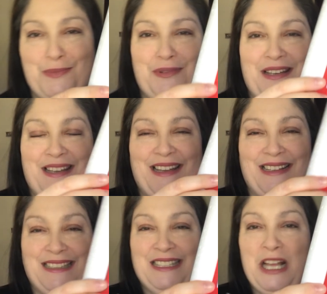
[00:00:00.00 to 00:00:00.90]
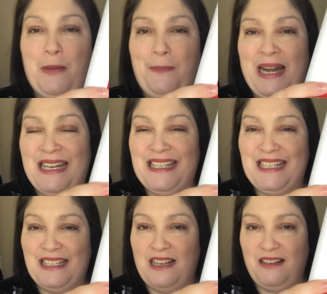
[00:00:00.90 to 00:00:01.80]
I'm thinking,
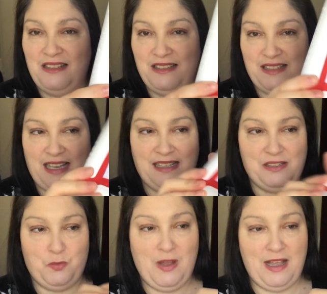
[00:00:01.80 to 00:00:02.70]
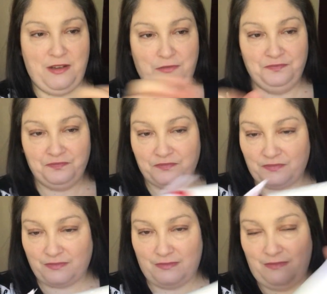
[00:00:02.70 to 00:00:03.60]
blended colours as well.
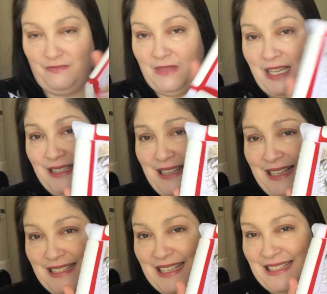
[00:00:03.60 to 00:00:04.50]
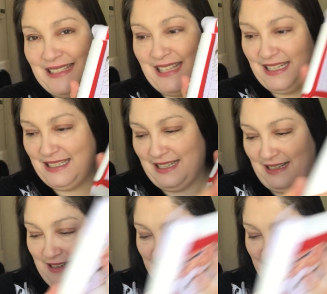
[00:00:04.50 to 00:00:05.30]
So that's Santa.